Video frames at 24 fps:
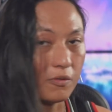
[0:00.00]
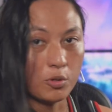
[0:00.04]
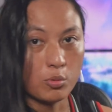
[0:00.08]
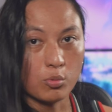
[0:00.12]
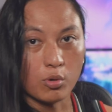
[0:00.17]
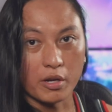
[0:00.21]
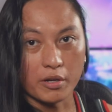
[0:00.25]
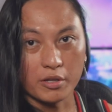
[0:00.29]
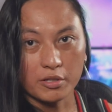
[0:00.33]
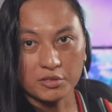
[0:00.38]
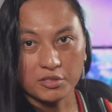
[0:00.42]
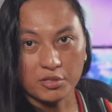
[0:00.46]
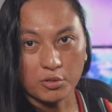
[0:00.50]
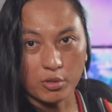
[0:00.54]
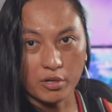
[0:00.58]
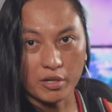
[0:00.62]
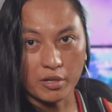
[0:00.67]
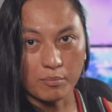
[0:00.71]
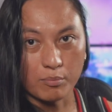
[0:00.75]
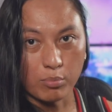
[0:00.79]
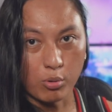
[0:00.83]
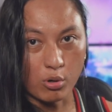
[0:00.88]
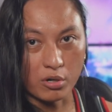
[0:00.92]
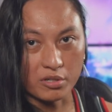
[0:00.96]
you want to do
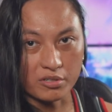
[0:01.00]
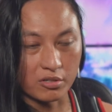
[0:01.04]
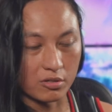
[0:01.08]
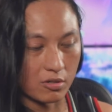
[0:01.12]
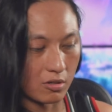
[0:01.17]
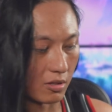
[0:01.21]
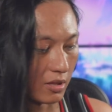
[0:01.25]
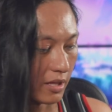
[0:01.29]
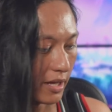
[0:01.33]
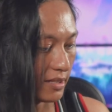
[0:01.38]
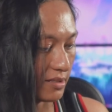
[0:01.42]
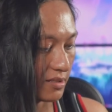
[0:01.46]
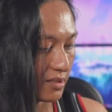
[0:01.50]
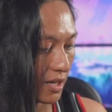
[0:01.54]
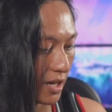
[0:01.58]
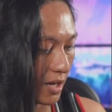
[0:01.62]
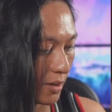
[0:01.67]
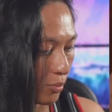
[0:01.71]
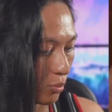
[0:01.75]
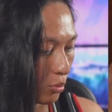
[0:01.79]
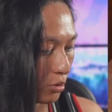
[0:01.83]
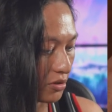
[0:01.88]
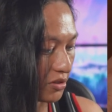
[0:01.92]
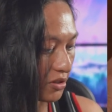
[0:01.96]
it in portrait or
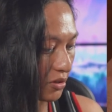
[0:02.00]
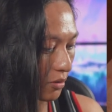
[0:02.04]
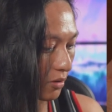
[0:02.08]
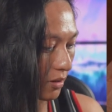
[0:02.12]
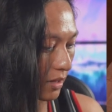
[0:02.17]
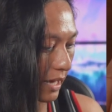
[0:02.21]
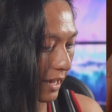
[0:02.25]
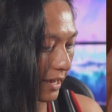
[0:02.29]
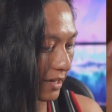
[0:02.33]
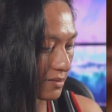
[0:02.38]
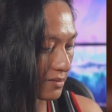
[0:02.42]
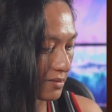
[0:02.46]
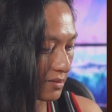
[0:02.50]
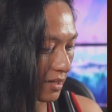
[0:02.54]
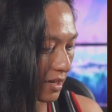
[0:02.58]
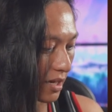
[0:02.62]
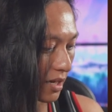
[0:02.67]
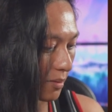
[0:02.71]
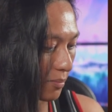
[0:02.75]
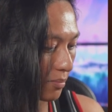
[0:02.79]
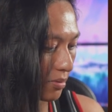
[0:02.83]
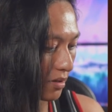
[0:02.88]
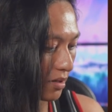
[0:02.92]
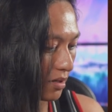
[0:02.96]
landscape, we'll do
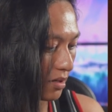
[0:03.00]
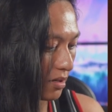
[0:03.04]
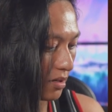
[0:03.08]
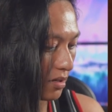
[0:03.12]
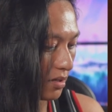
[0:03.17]
landscape.